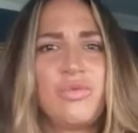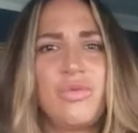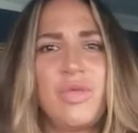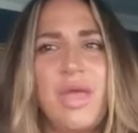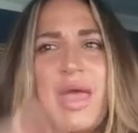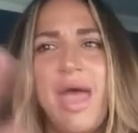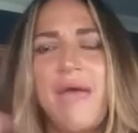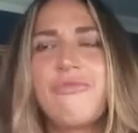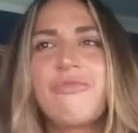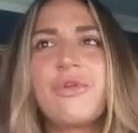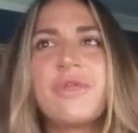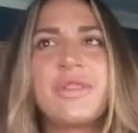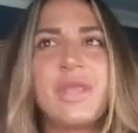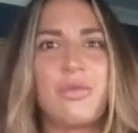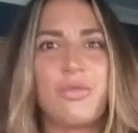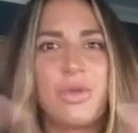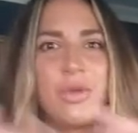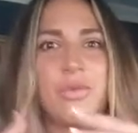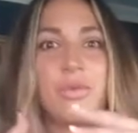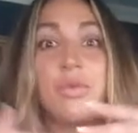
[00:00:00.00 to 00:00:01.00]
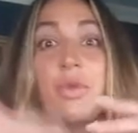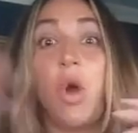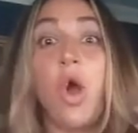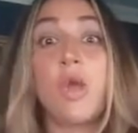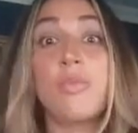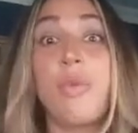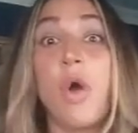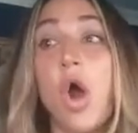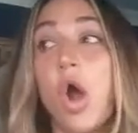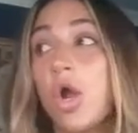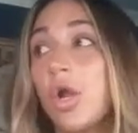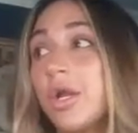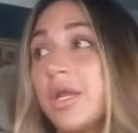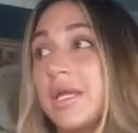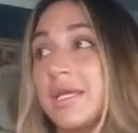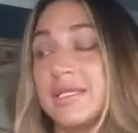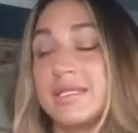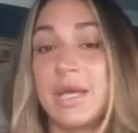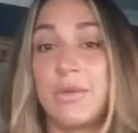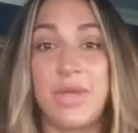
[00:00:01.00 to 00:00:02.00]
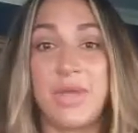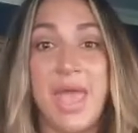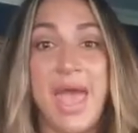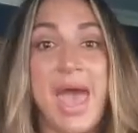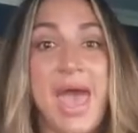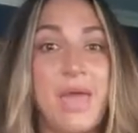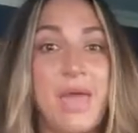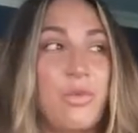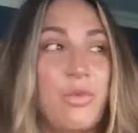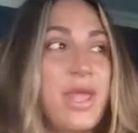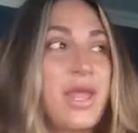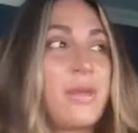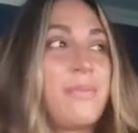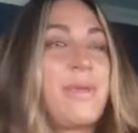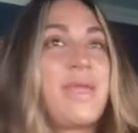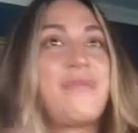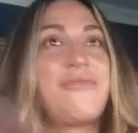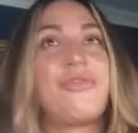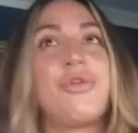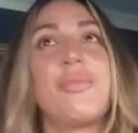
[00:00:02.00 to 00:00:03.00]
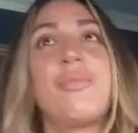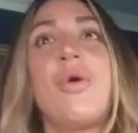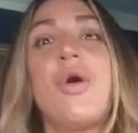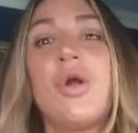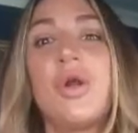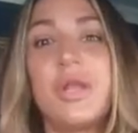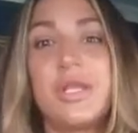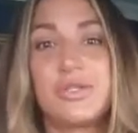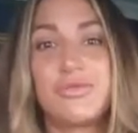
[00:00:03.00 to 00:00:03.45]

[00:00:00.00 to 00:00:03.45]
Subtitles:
Everything. Our parties that we had to pay for parties,